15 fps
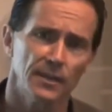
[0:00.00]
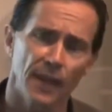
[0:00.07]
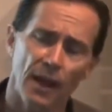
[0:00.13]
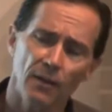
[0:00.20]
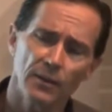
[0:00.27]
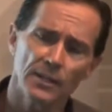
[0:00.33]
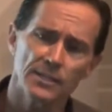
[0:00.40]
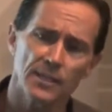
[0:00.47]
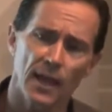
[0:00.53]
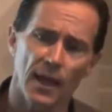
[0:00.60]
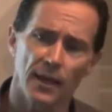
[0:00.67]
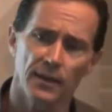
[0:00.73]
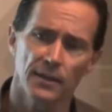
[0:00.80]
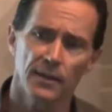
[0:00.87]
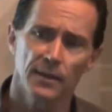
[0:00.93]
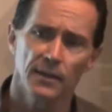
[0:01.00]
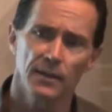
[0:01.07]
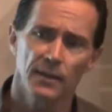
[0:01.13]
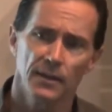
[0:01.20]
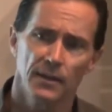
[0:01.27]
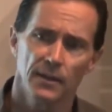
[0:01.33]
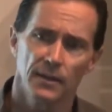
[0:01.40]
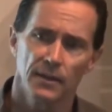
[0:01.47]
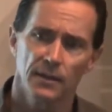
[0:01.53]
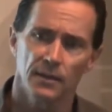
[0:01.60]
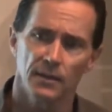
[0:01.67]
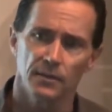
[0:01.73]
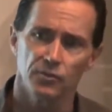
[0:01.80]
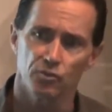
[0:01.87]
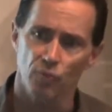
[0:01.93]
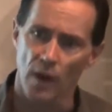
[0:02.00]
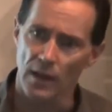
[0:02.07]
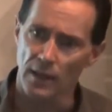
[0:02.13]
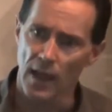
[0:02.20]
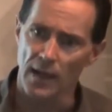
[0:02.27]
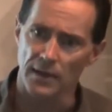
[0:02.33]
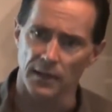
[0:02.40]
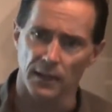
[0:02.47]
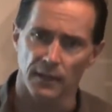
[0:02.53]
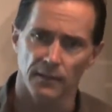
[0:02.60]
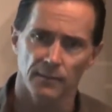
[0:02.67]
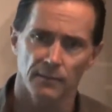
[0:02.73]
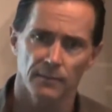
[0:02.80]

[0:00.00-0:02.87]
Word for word: Now let's add dry lightning.